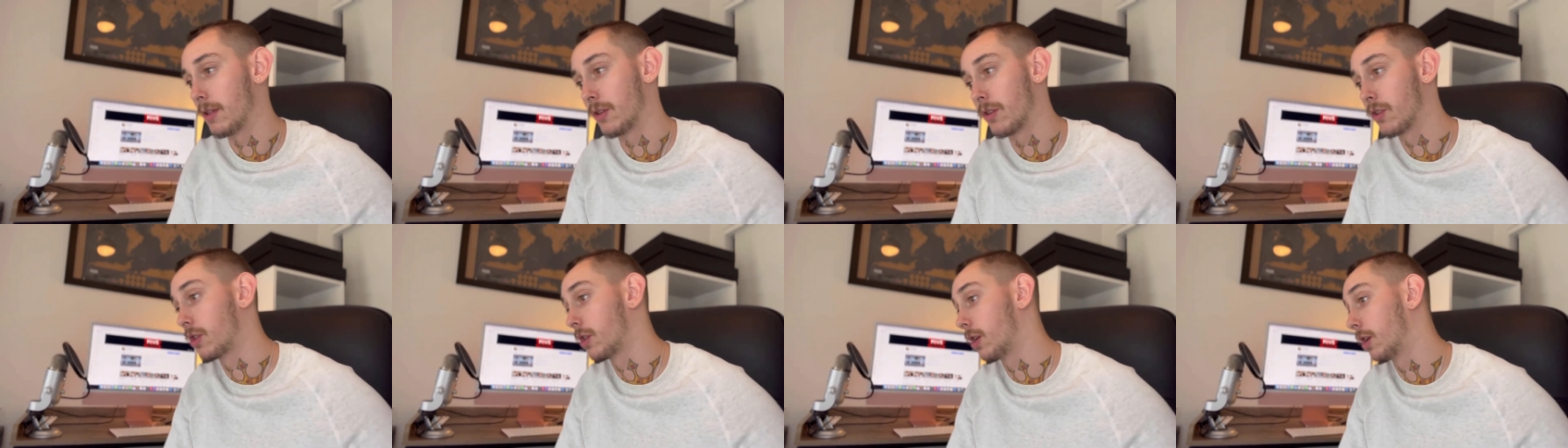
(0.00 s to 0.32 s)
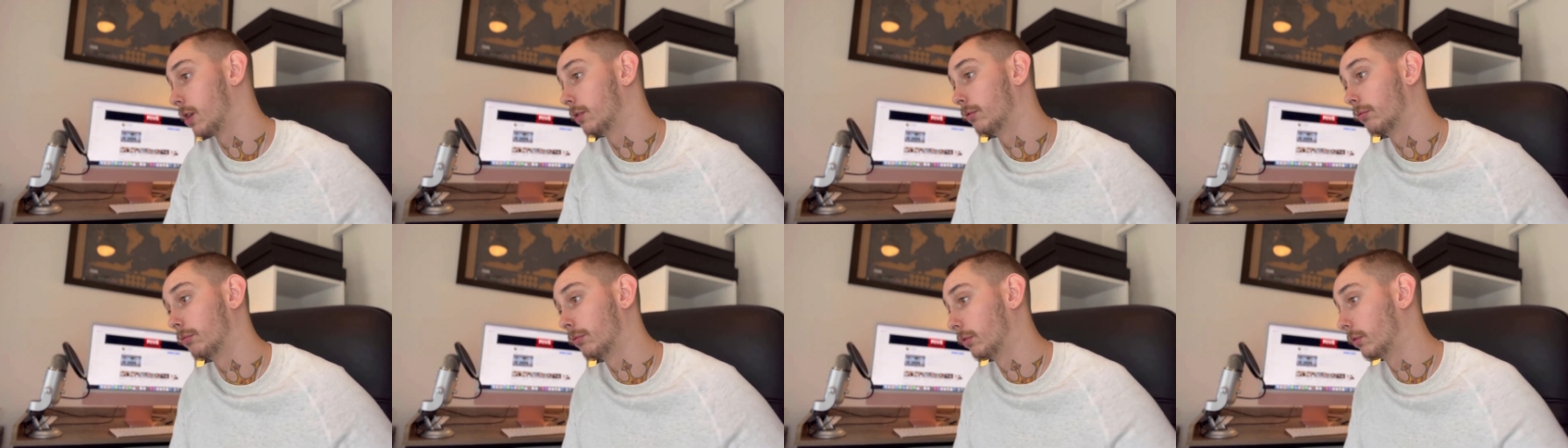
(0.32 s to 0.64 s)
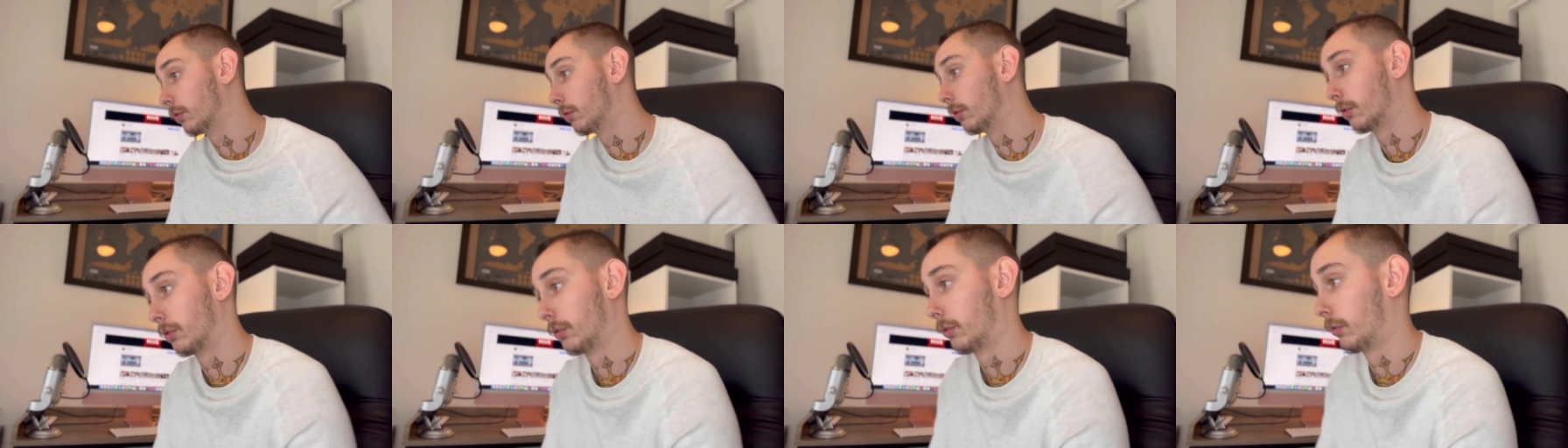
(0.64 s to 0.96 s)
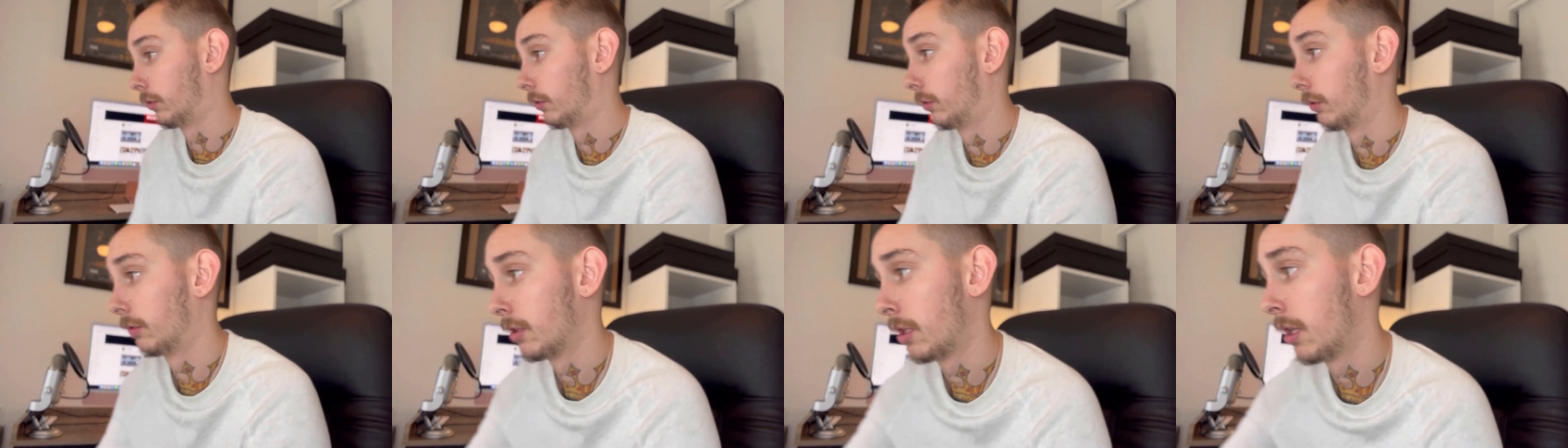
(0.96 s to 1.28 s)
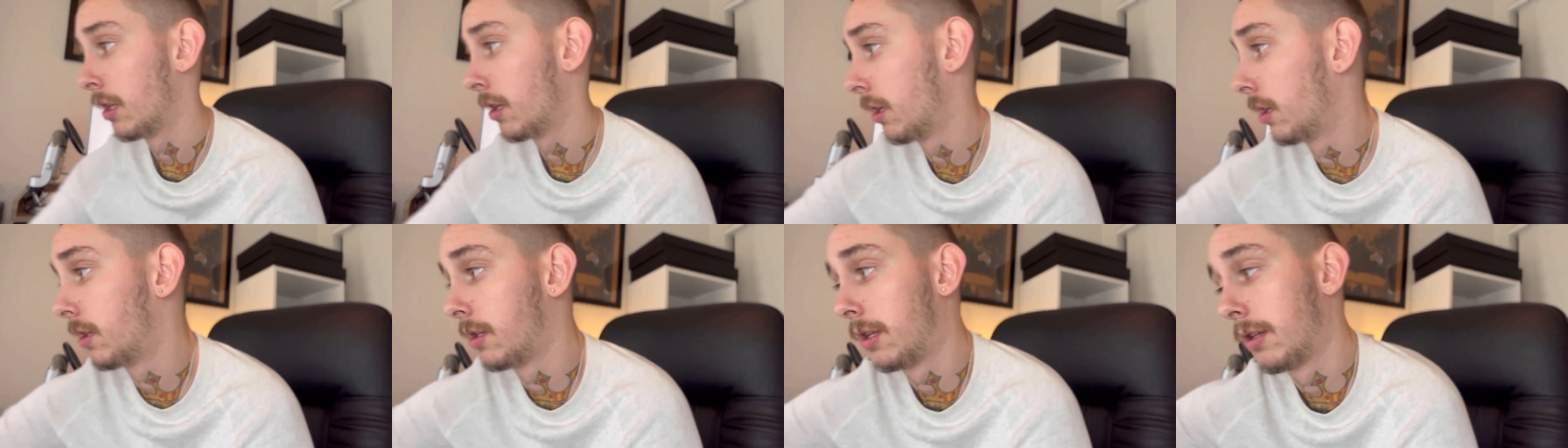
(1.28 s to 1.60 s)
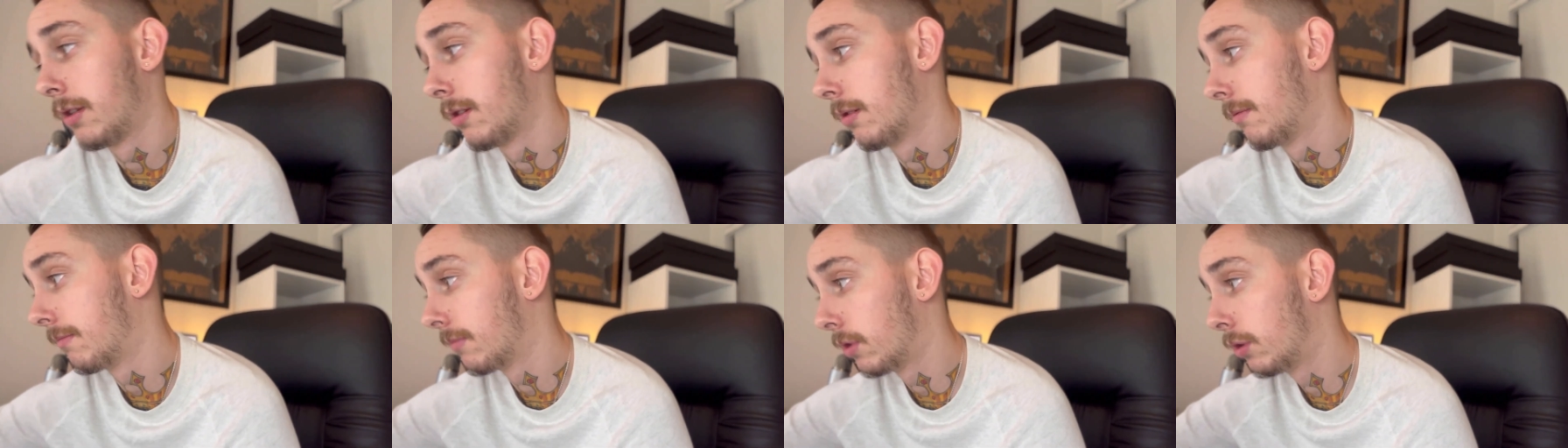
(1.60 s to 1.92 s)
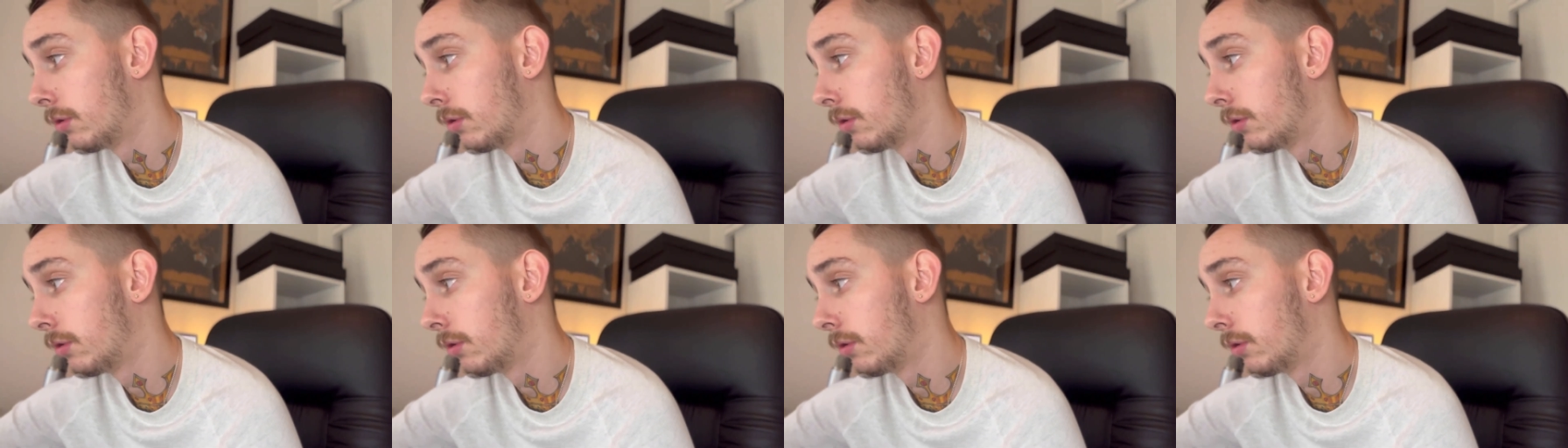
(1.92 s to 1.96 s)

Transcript: So, who